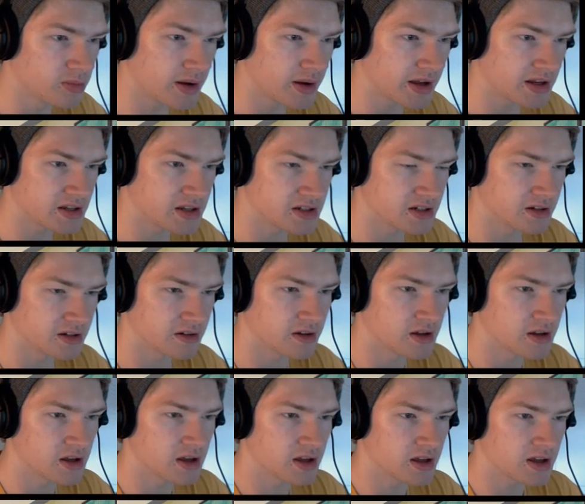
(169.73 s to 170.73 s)
Engine.
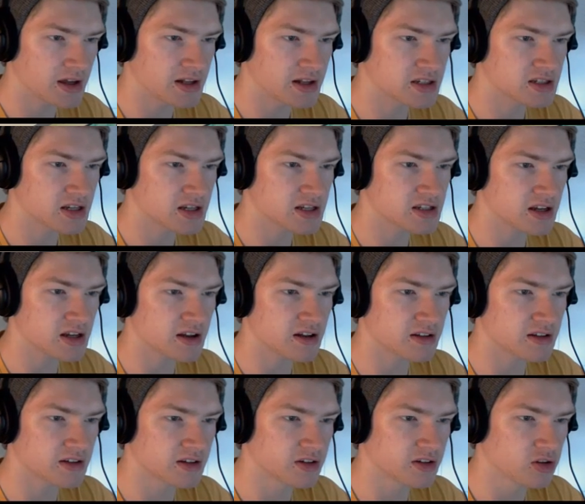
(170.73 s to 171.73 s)
It's
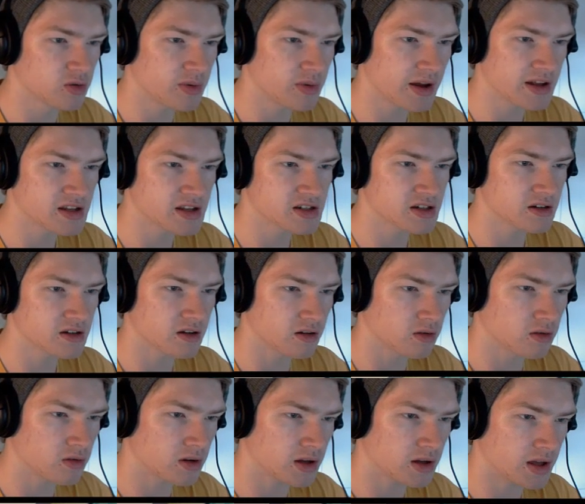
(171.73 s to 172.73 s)
the Noob Engine.
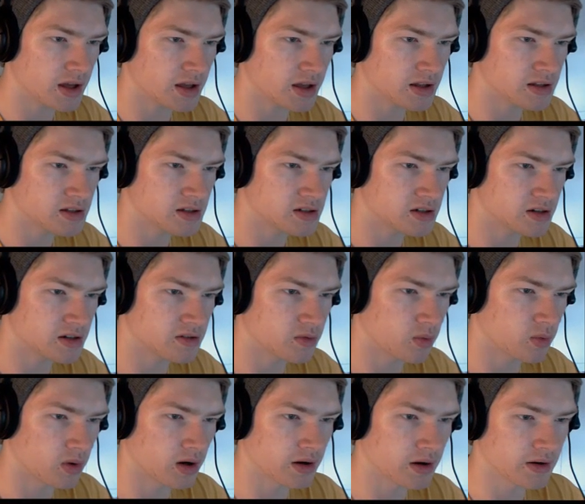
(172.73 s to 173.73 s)
Oh, Engine
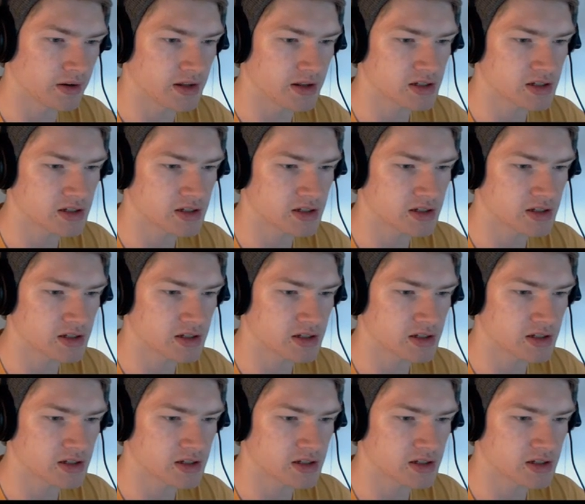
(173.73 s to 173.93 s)
1.